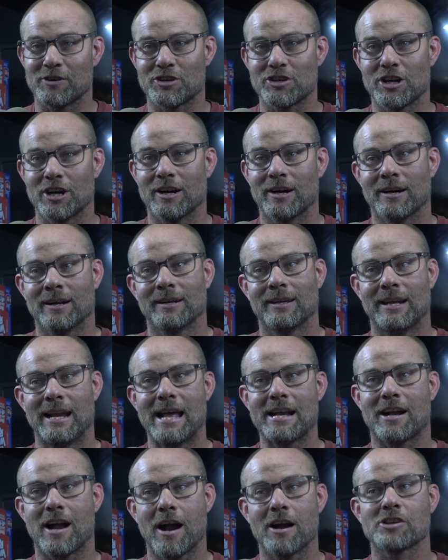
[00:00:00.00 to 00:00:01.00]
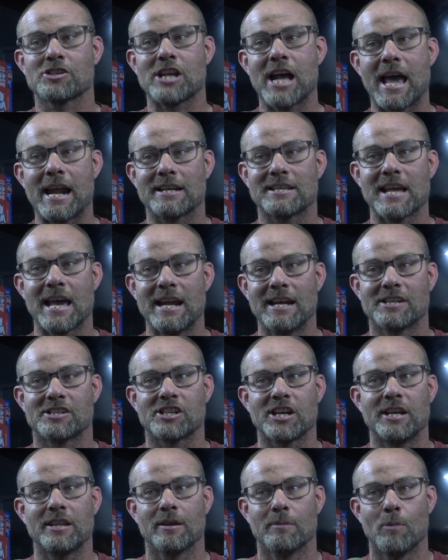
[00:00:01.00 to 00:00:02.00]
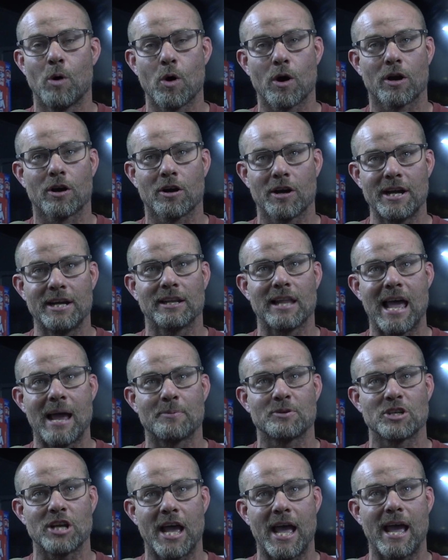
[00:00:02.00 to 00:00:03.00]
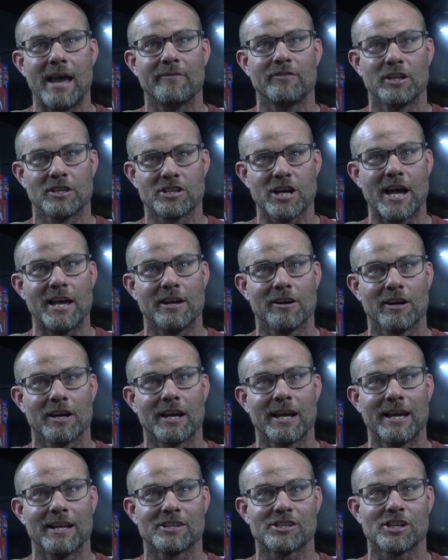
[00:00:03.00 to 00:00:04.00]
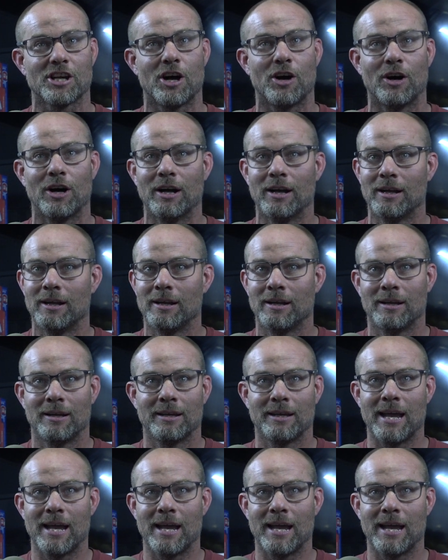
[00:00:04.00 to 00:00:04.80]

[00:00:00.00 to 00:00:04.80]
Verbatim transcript: sure. And that car's got a tendency: the more green laps you have, the tighter it gets. Oh, so perfect.